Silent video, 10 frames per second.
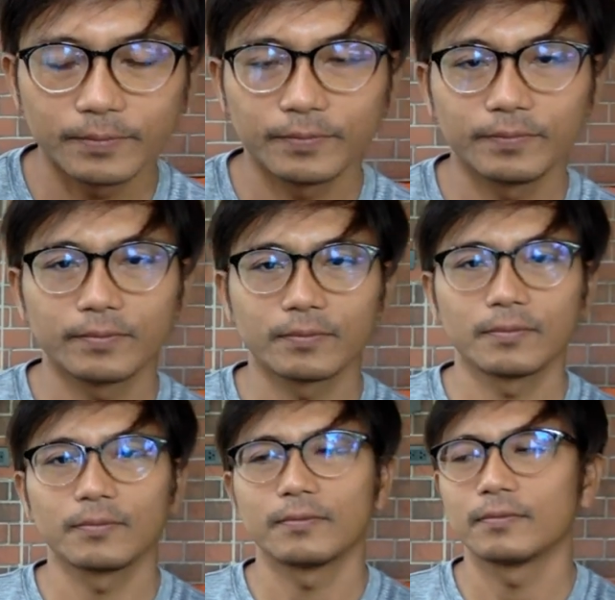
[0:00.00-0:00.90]

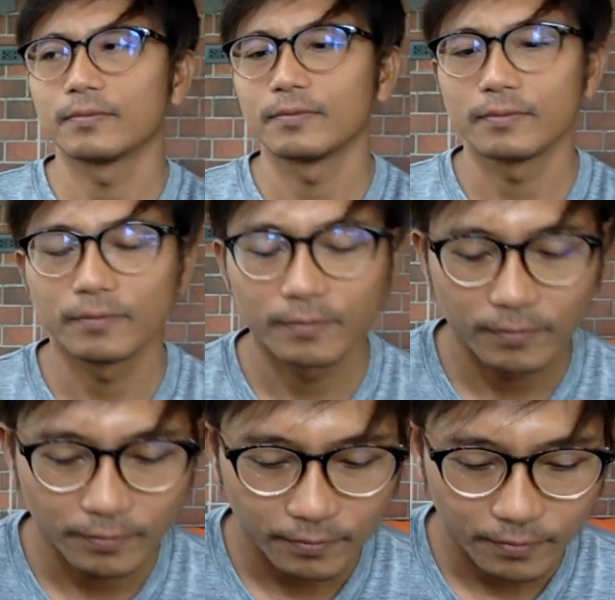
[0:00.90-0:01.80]

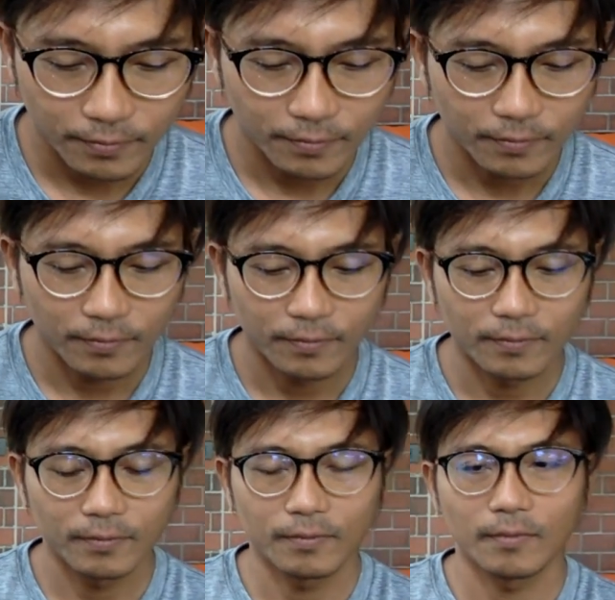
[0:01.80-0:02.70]

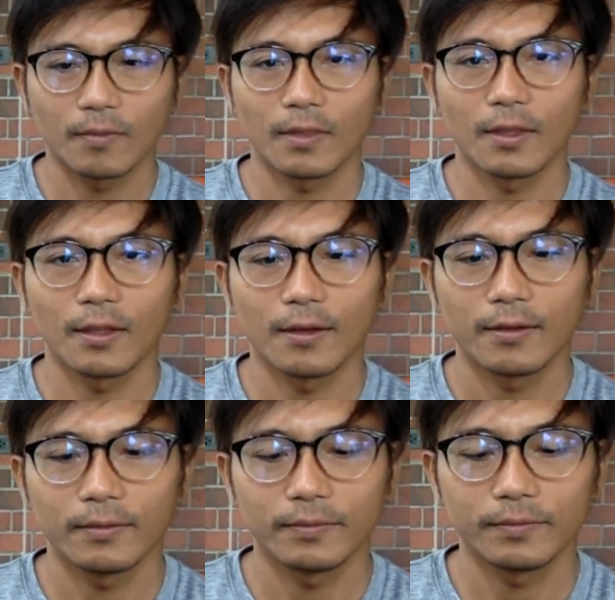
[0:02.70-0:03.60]

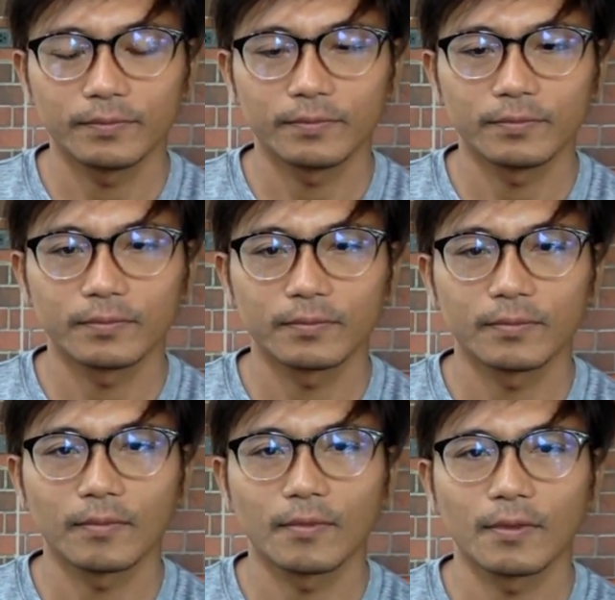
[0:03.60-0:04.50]

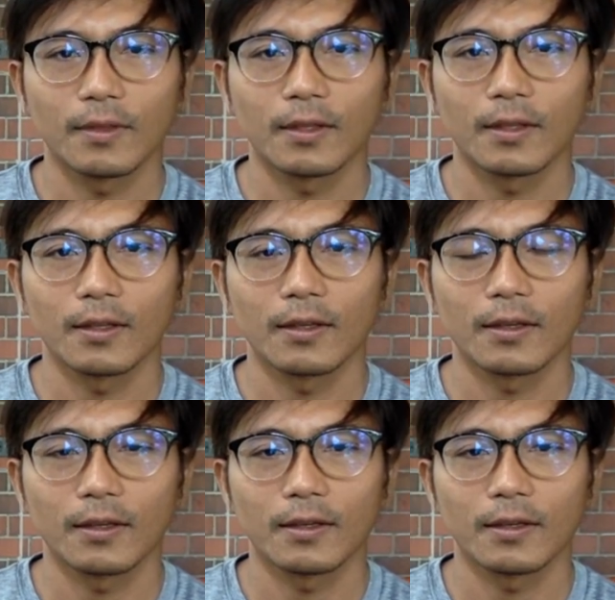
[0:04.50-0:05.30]
The person shown says nothing.